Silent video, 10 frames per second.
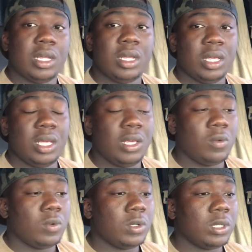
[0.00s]
it
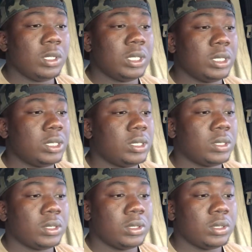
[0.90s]
was
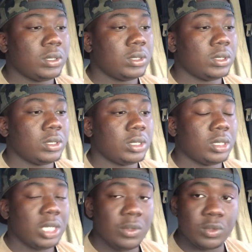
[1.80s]

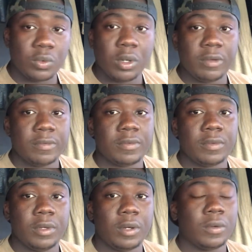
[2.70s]
rough,
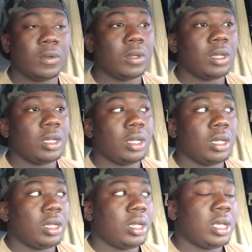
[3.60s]
you know.
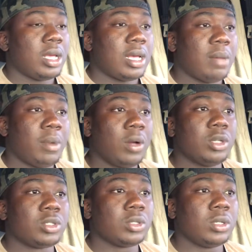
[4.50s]
I bought the
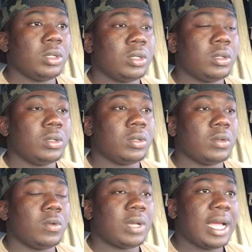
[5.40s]
truck.
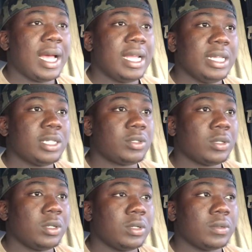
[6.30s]
When I got this
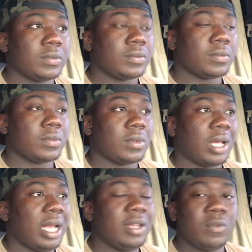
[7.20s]
truck,
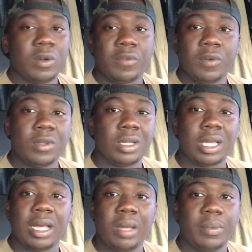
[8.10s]
I didn't work for another
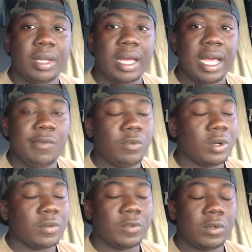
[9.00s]
company. I haven't
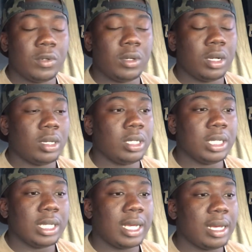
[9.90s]
worked for
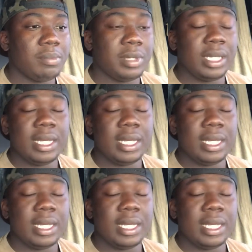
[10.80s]
another company